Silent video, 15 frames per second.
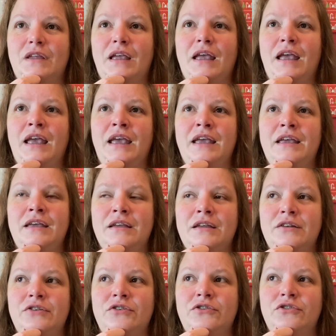a
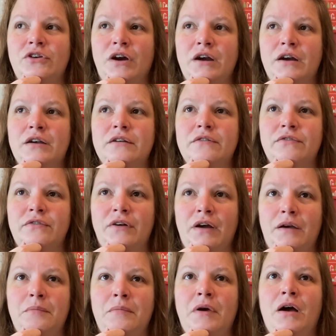chart
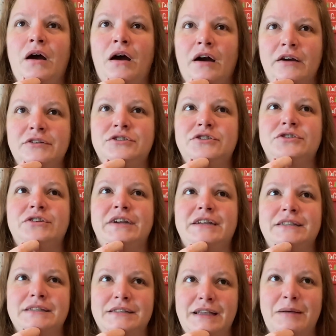from Heartstring
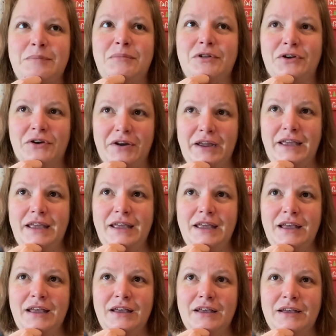Samplery.
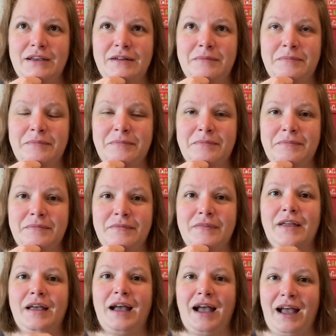
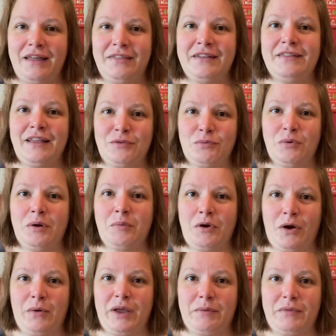I think that's where I'm
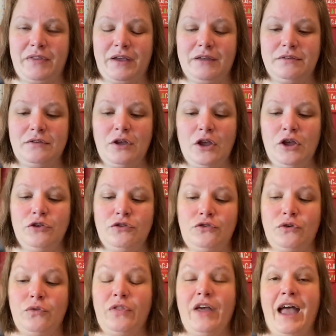going with this.
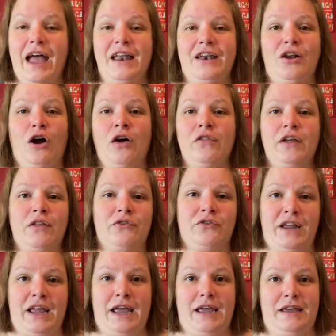So then all the other
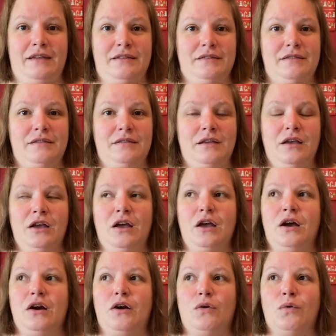days,
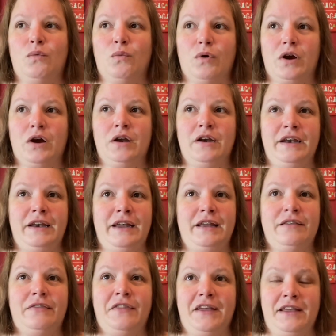we're gonna
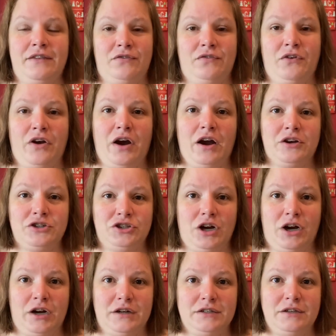need things for our
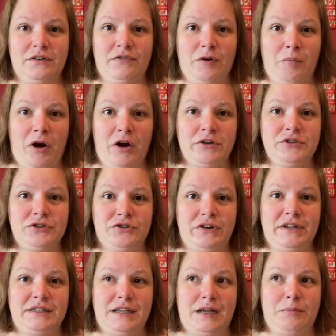chart from Heartstring
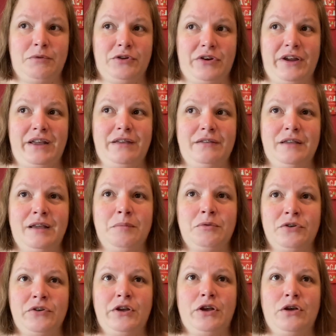Samplery.
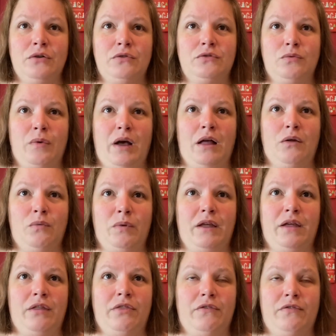Samplery goes well
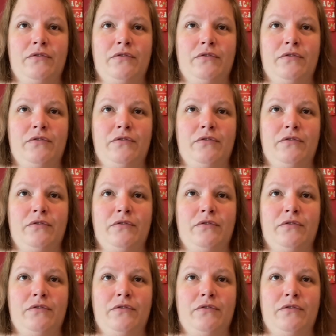with